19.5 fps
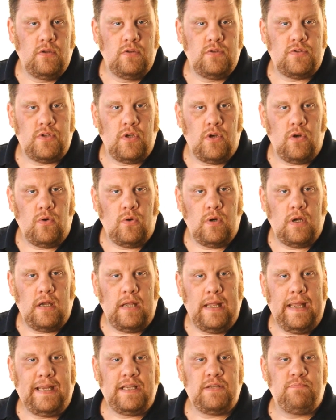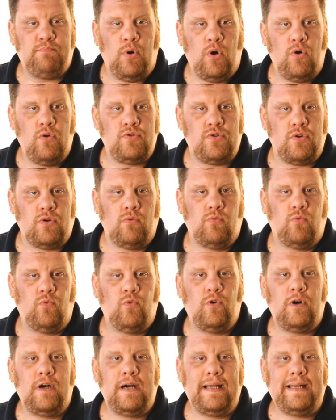So exposure,
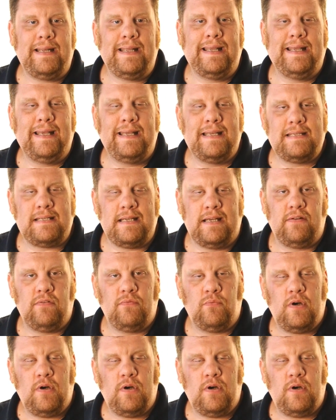what is it?